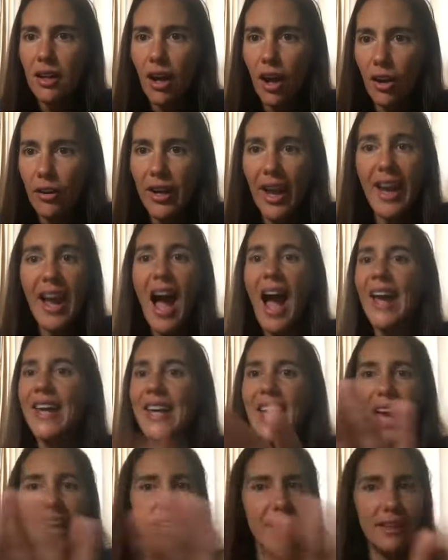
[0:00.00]
Okay, I
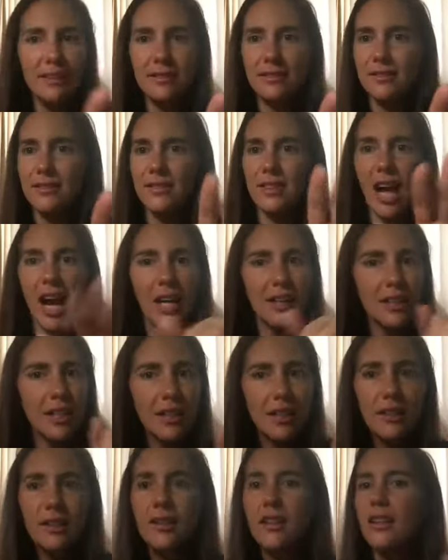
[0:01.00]
get it.
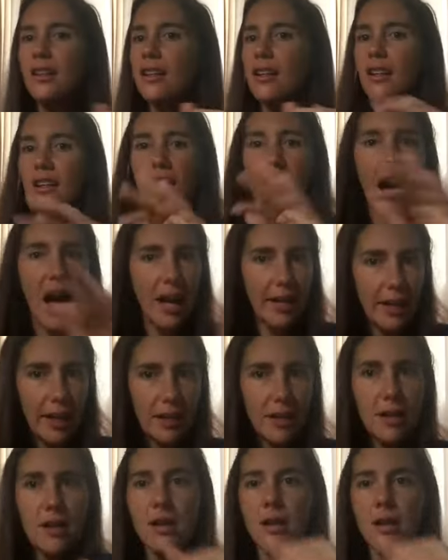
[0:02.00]
Donna got it.